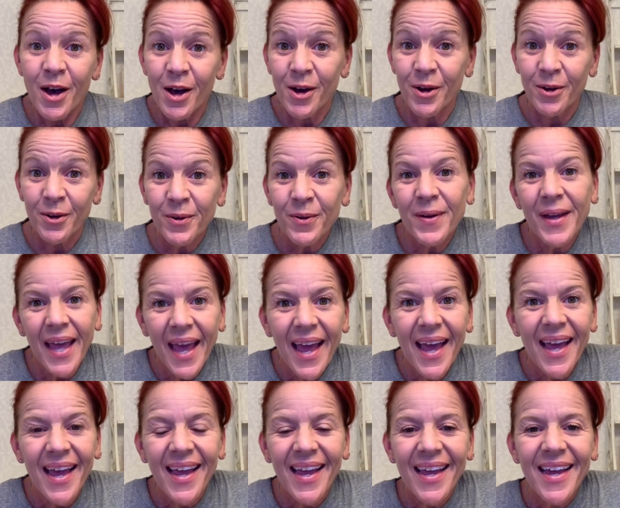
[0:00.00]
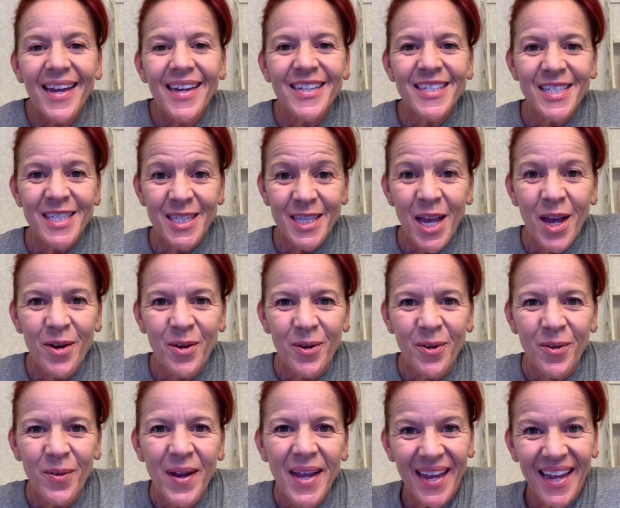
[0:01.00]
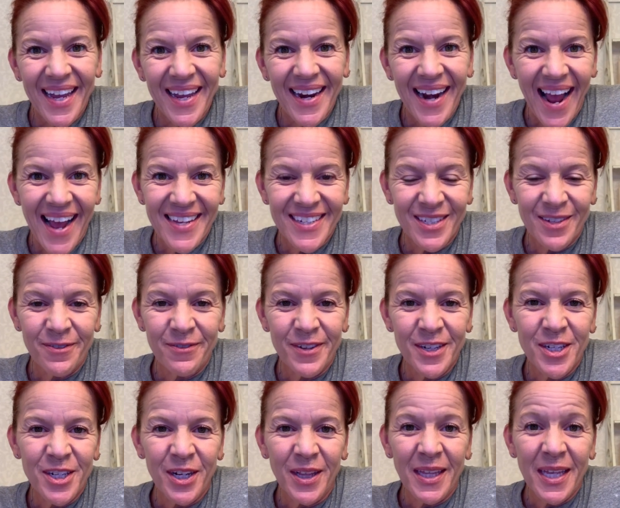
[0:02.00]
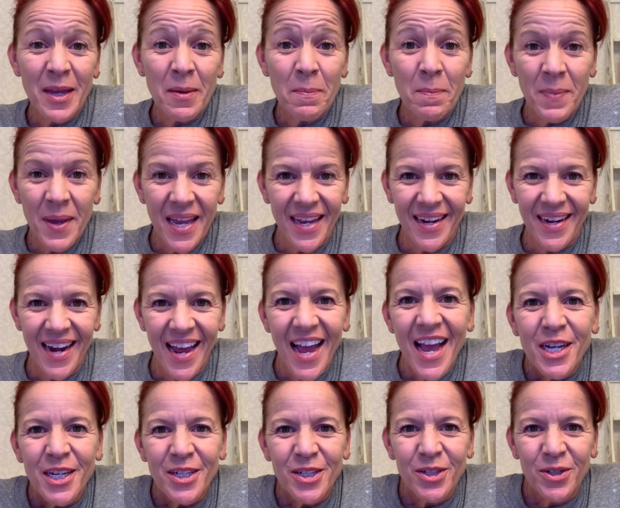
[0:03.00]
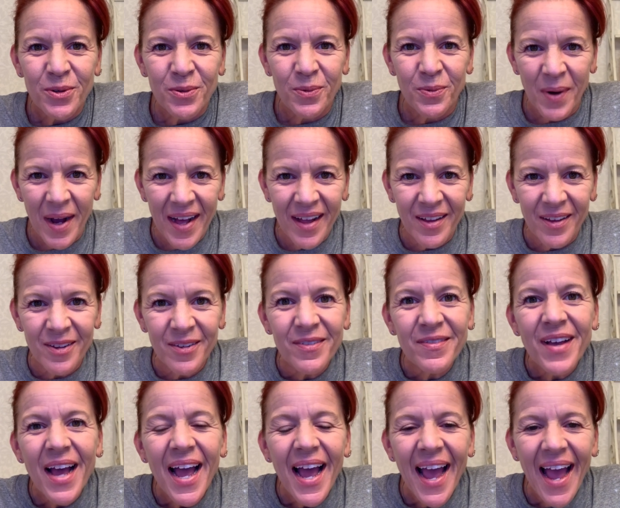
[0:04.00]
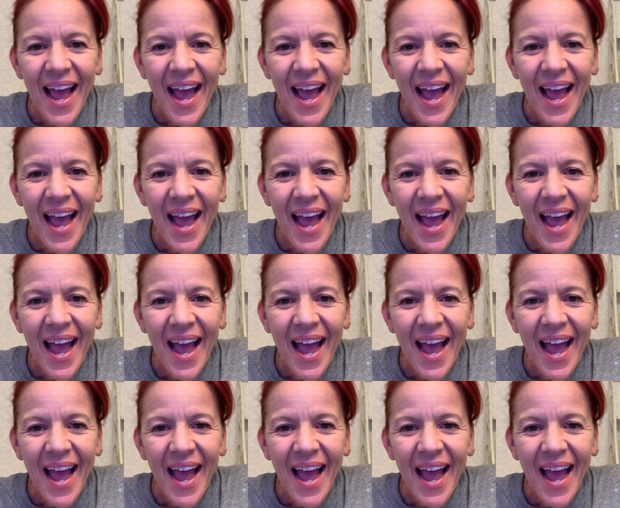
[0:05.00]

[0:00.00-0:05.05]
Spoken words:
Okay, so it has officially been 12